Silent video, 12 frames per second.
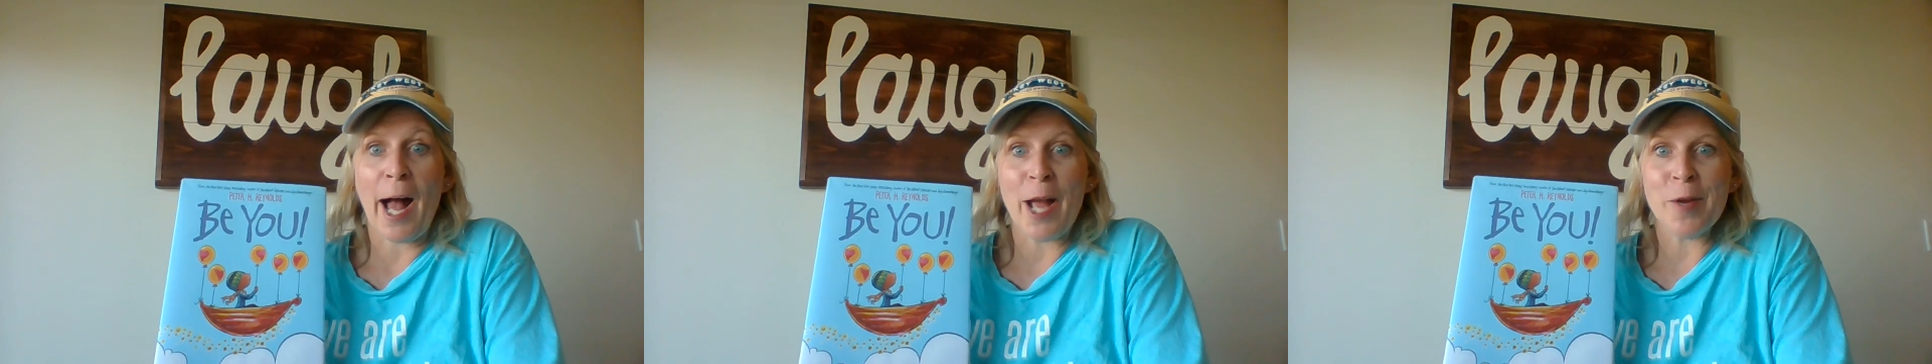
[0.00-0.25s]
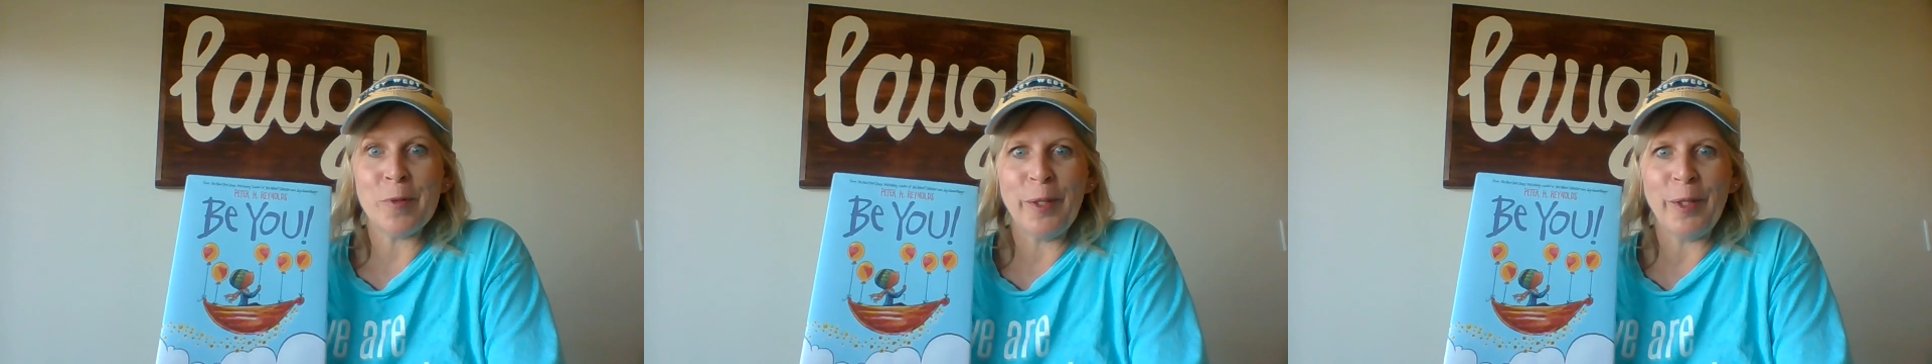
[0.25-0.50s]

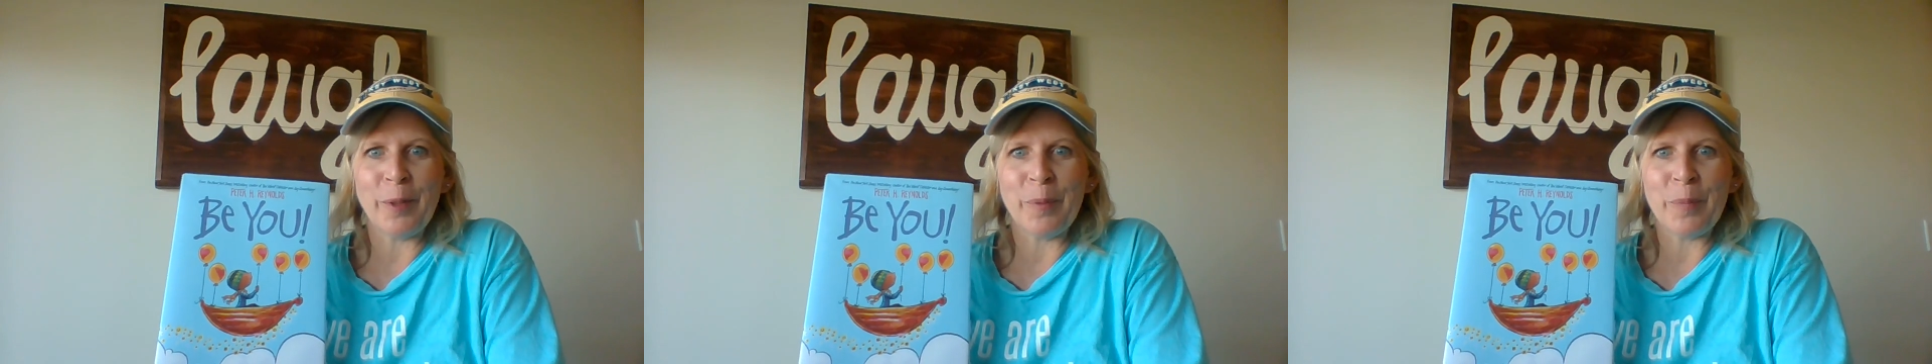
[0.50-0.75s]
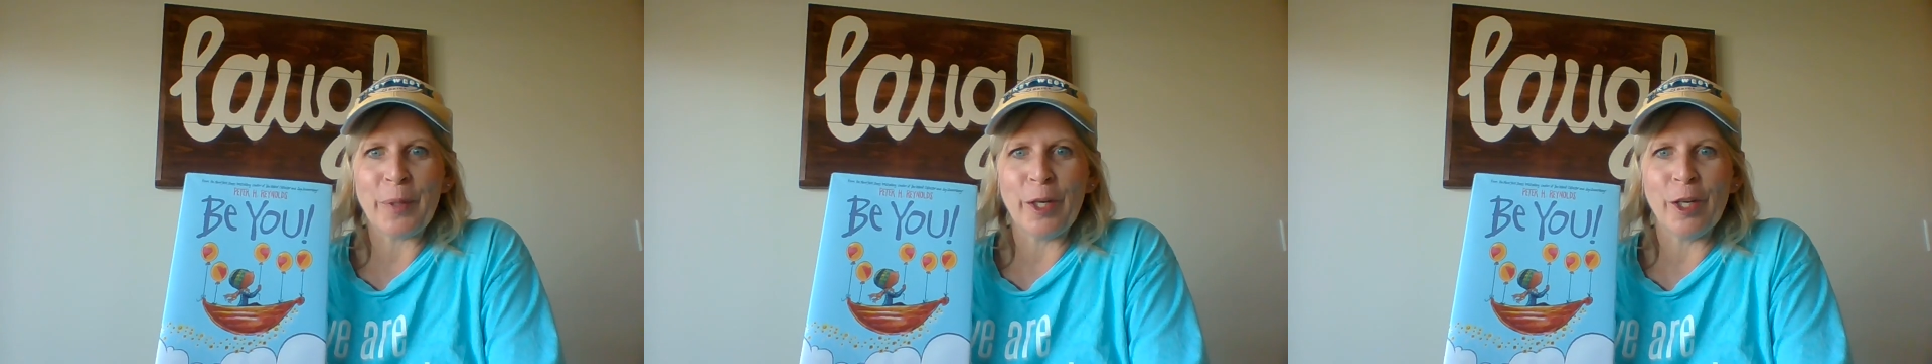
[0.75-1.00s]
Hi,
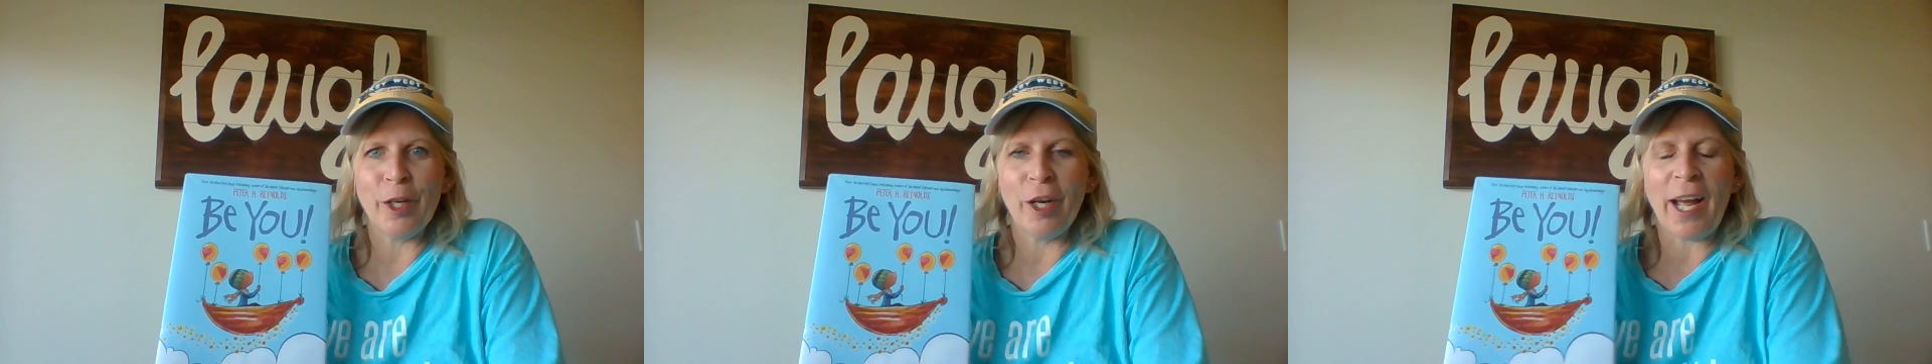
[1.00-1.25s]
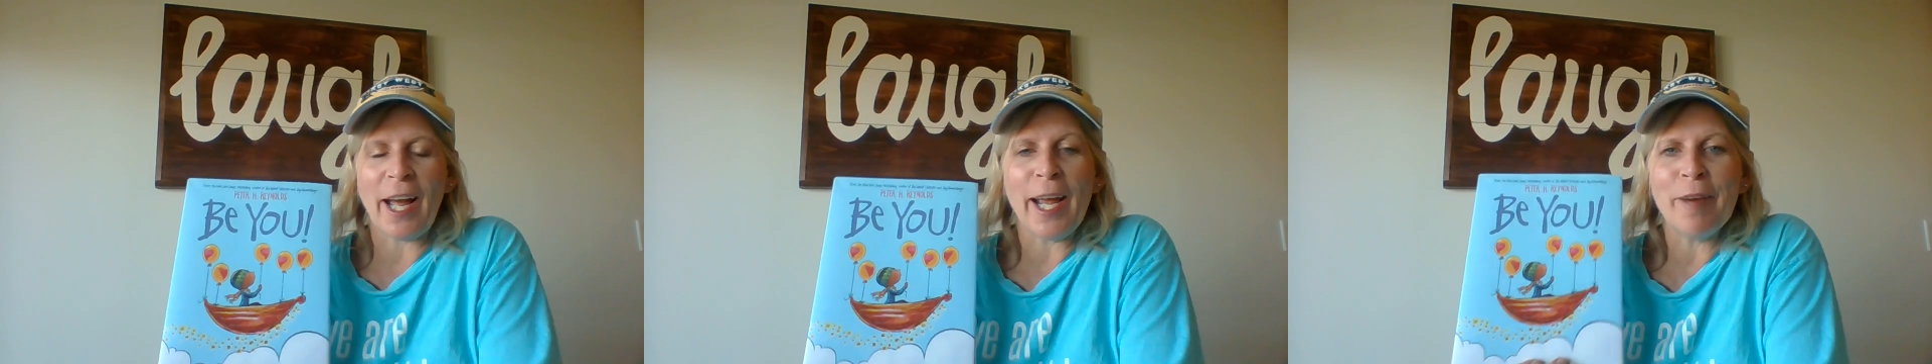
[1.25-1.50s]
William
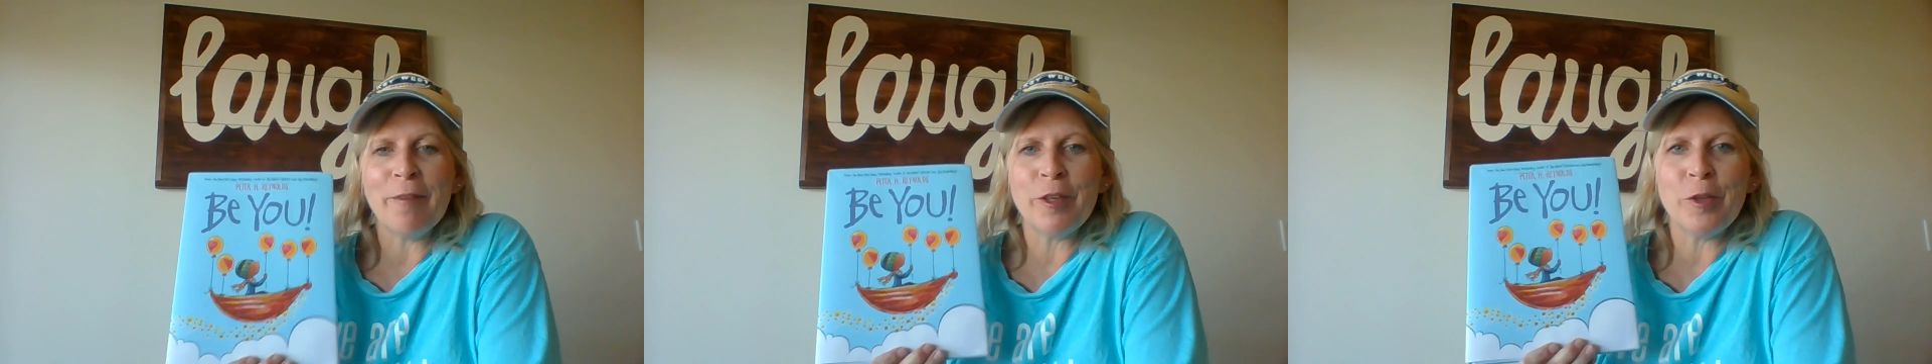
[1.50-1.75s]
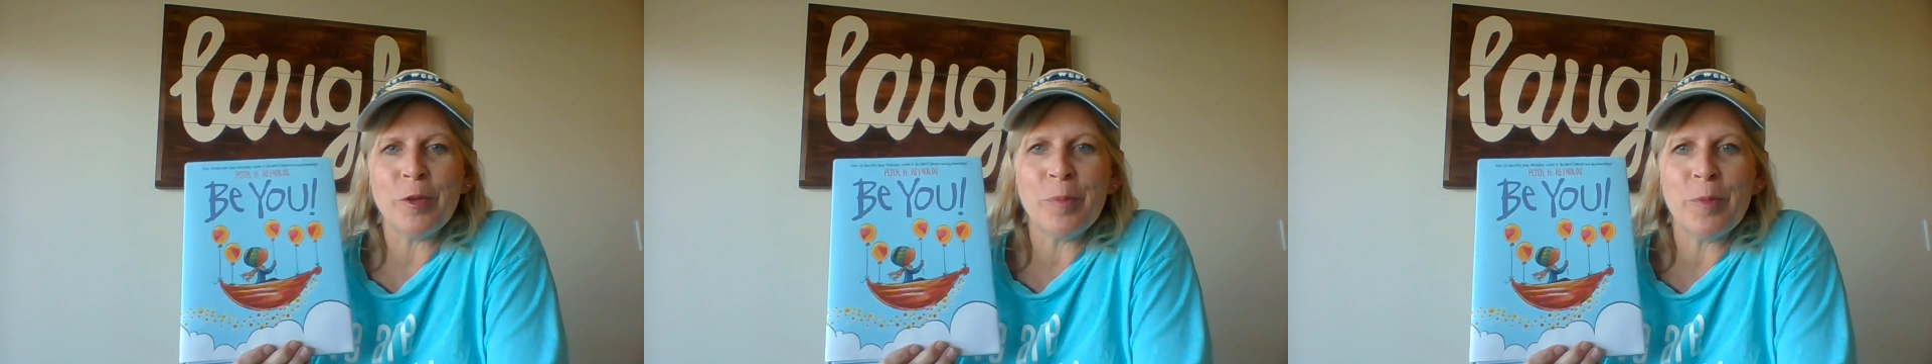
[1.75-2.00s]
Byrne. I have a
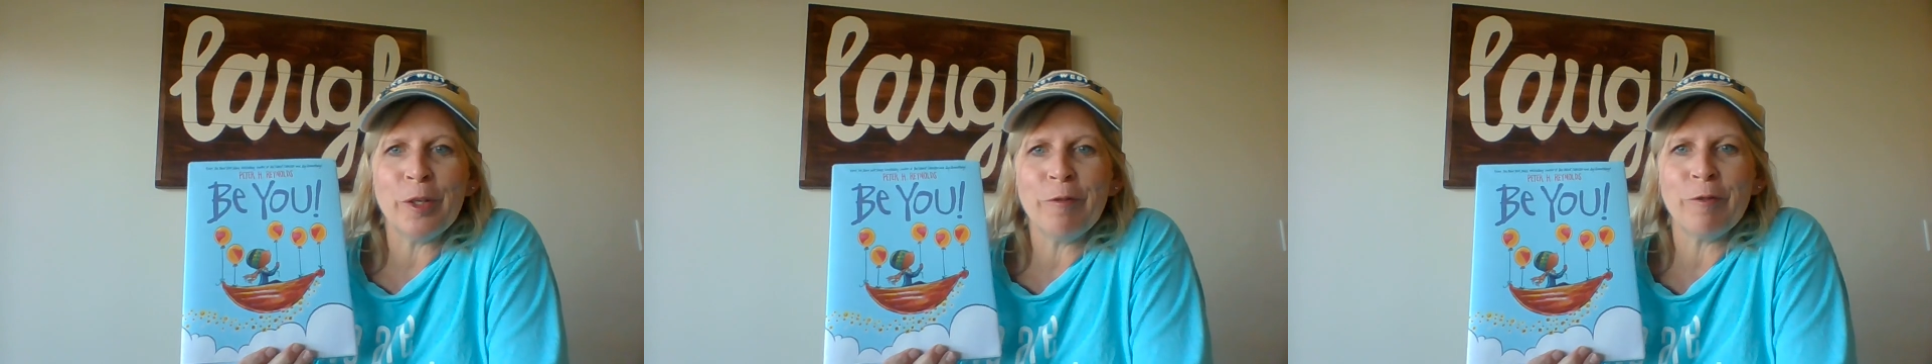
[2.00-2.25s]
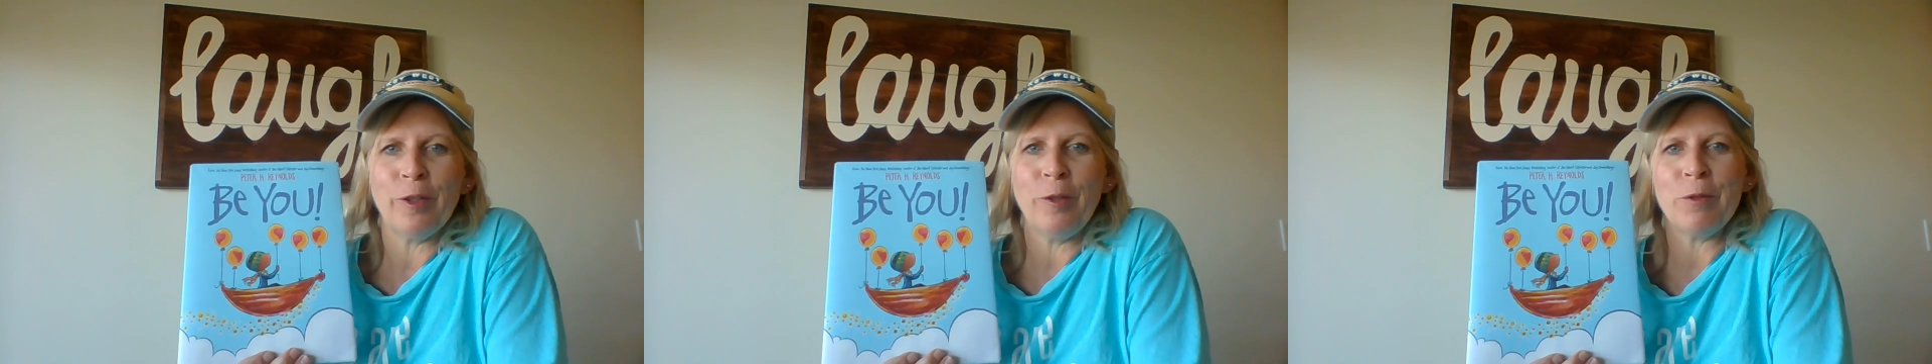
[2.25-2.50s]
new
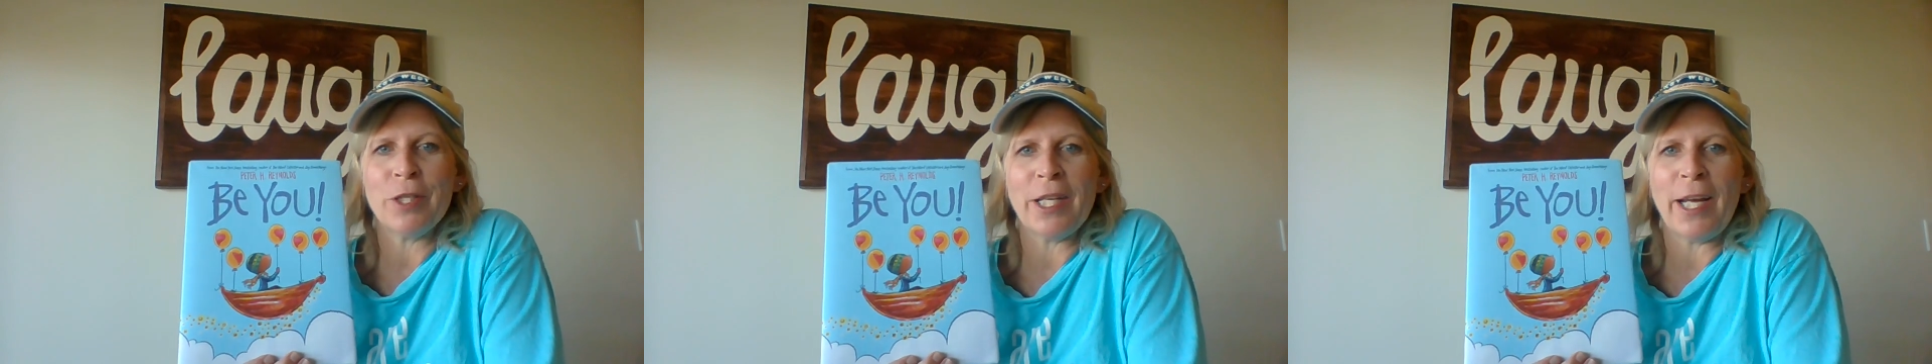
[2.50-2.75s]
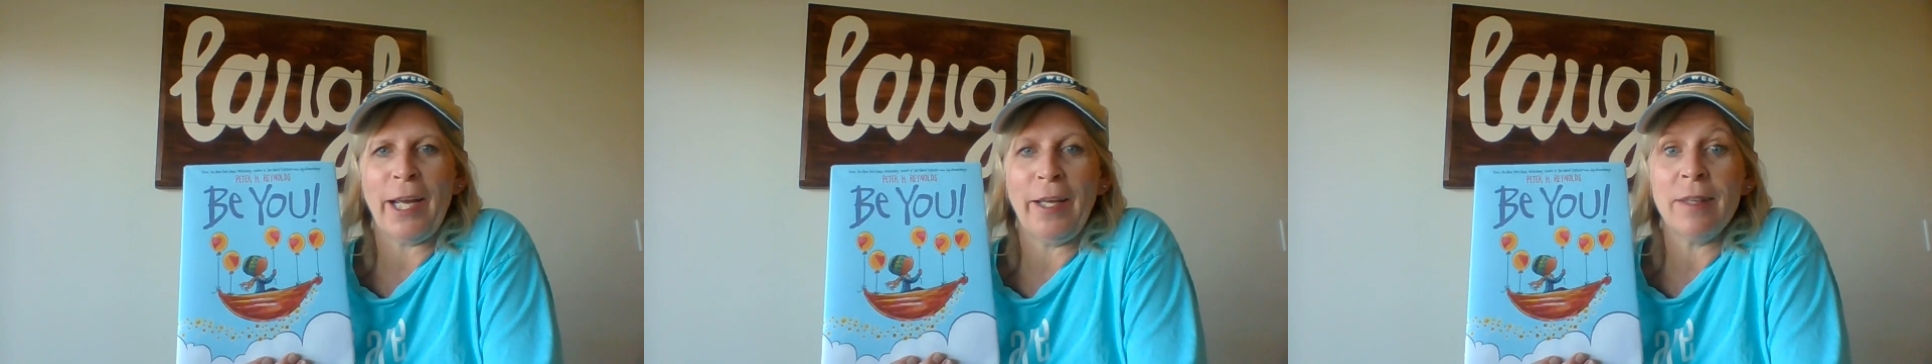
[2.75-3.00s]
book for you
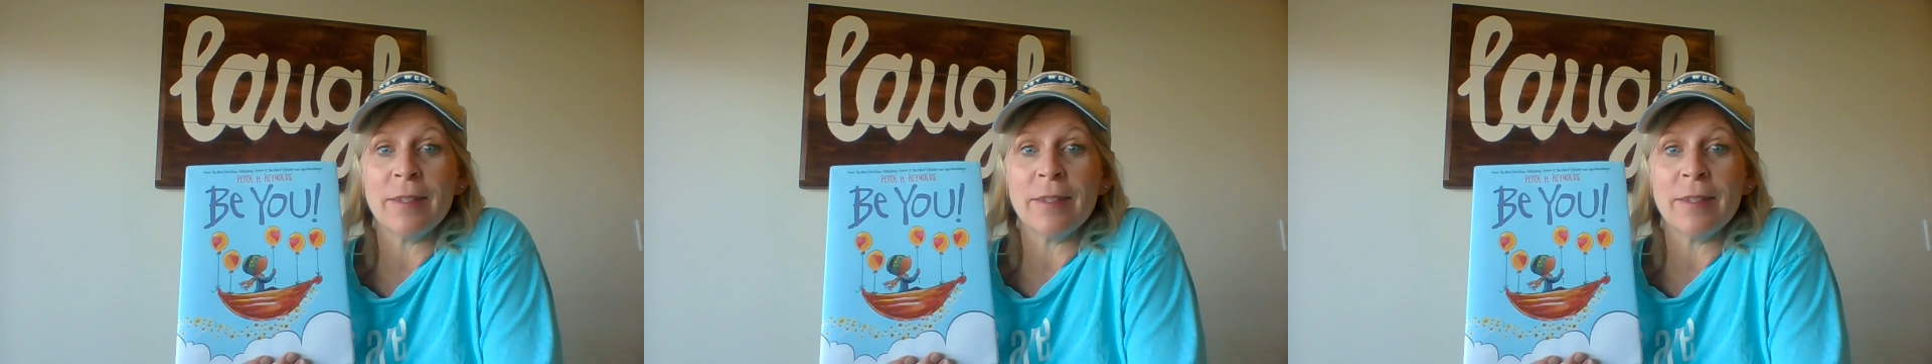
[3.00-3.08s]
today.